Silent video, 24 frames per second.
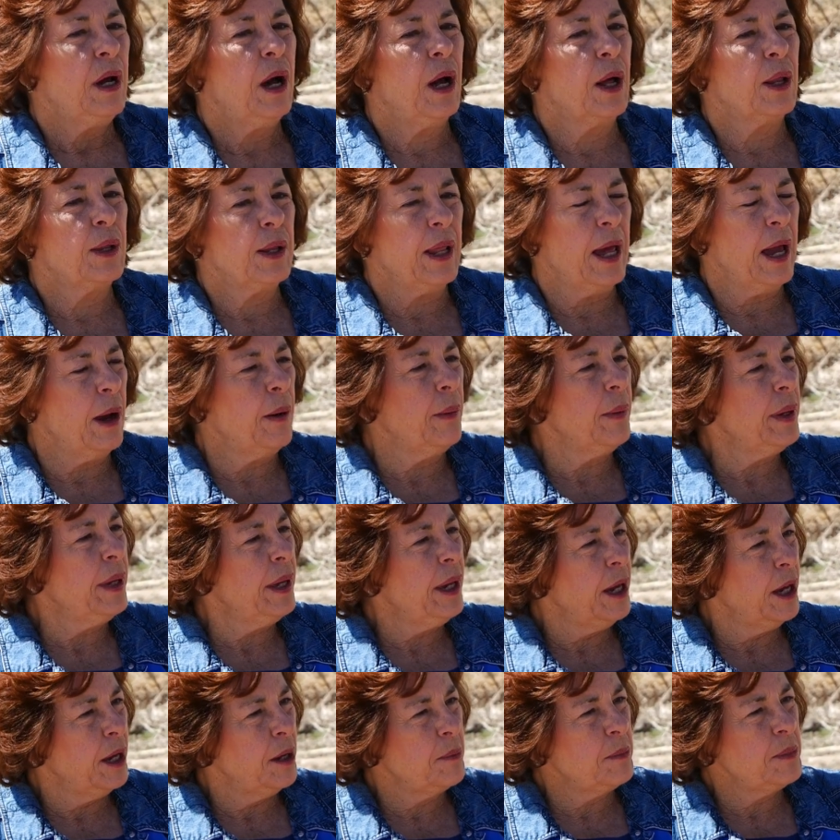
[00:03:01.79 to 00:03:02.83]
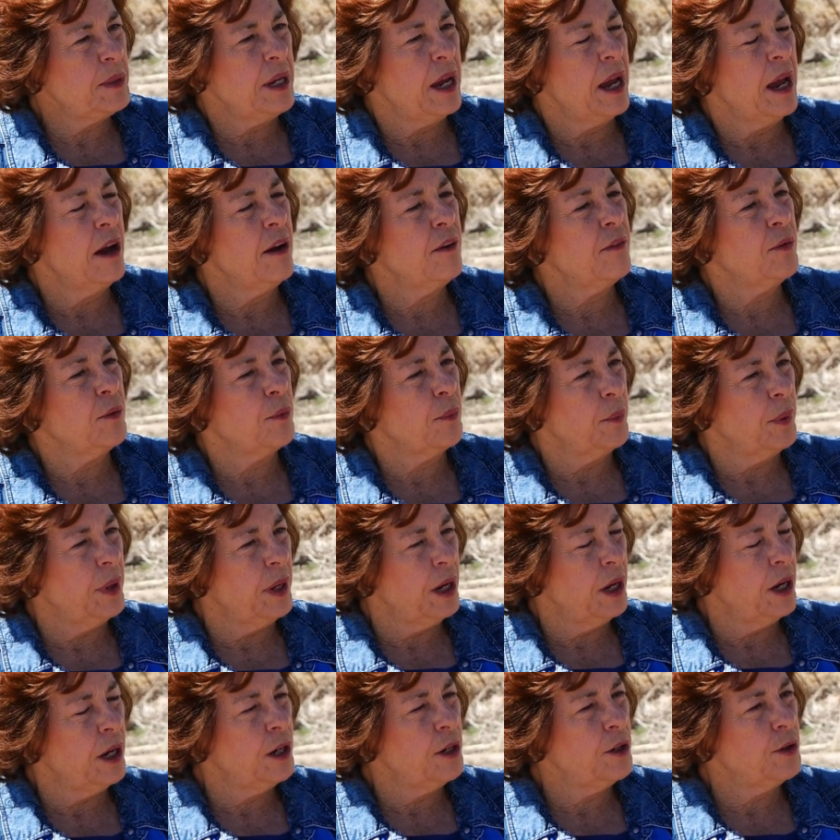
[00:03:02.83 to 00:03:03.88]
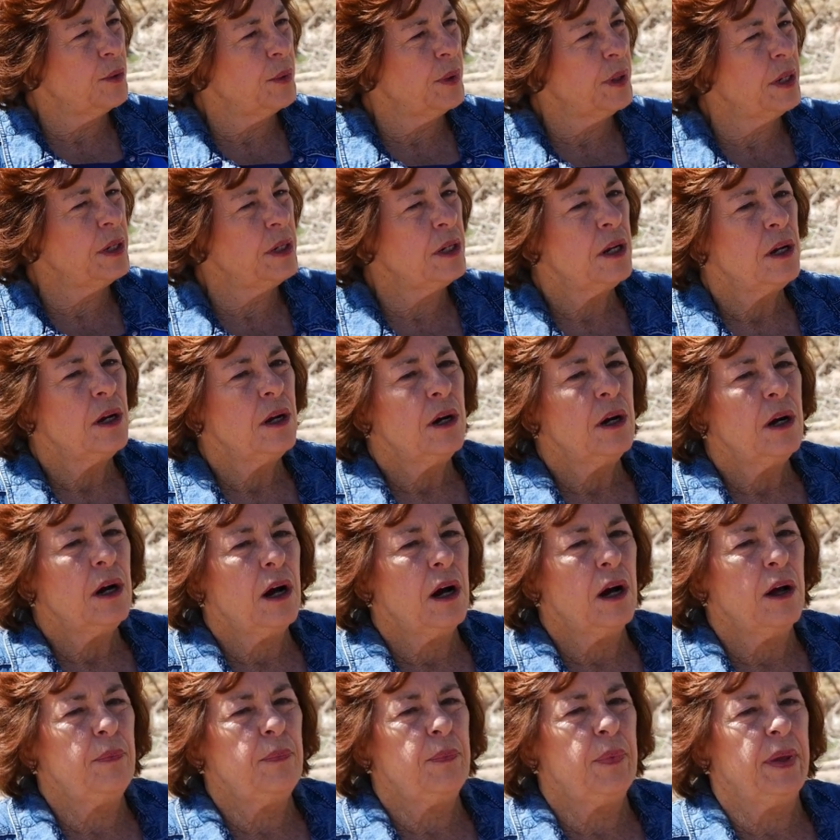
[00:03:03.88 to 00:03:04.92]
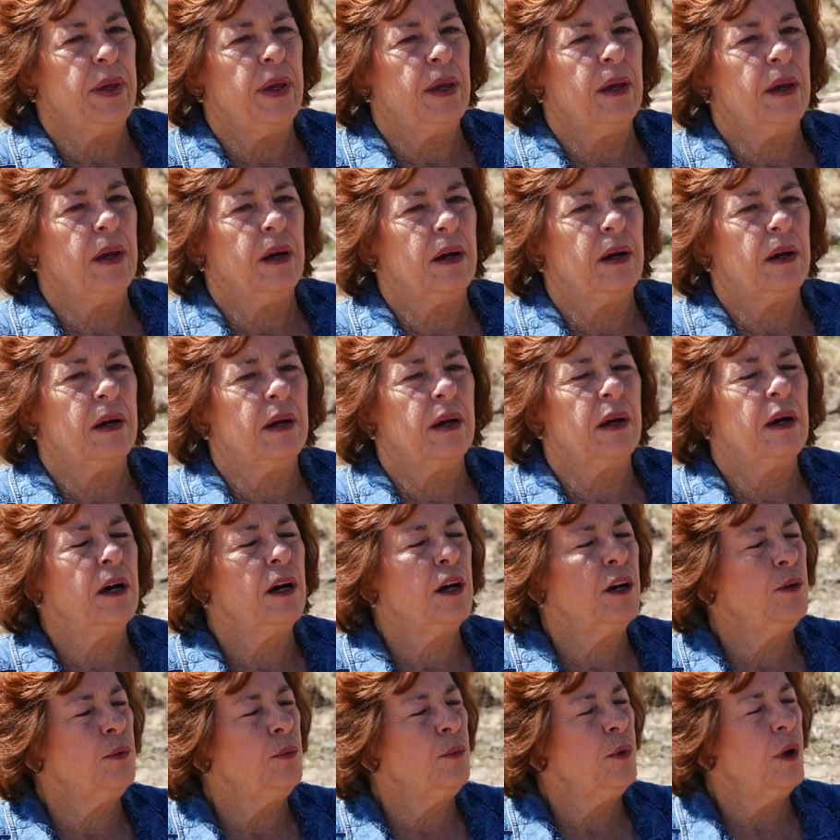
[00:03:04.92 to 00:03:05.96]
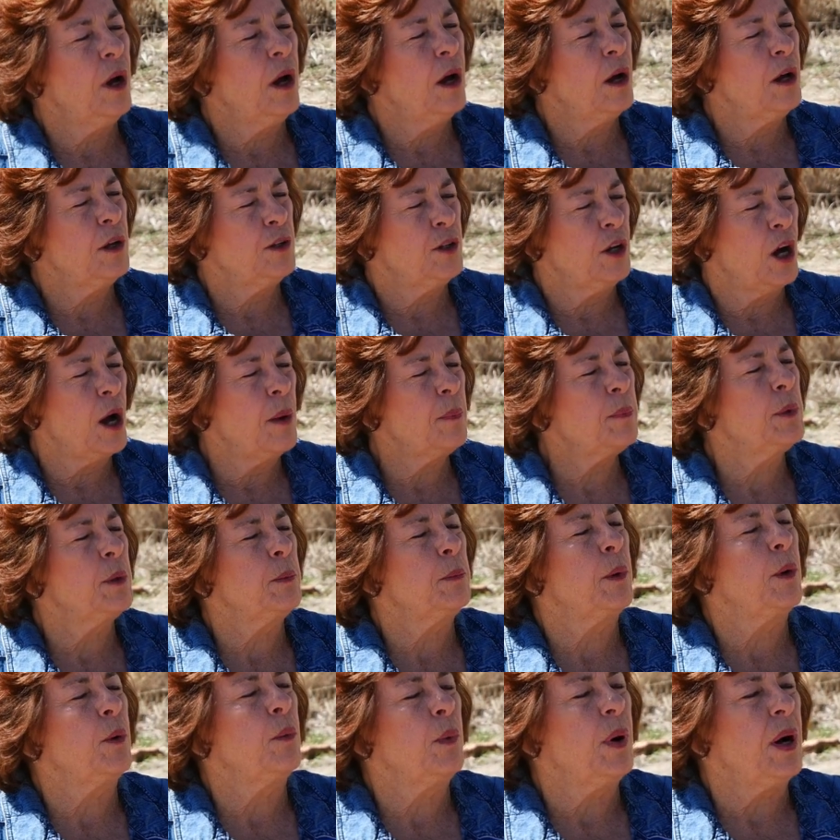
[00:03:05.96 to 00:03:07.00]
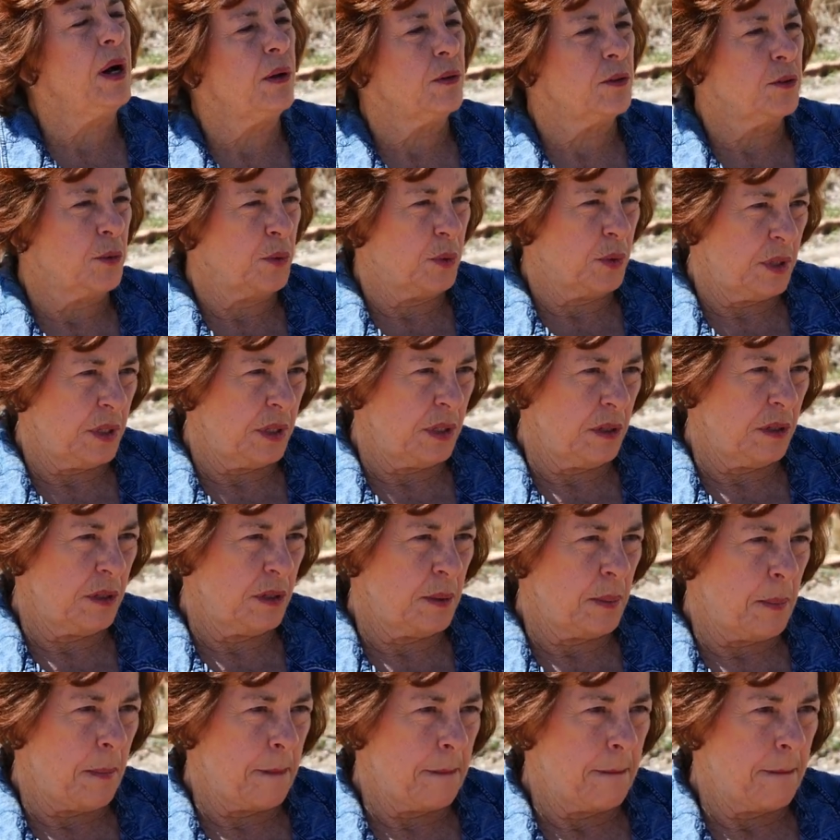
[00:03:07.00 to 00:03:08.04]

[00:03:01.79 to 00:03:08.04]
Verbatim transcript: allowing him to have 300 of the unadoptable wild horses.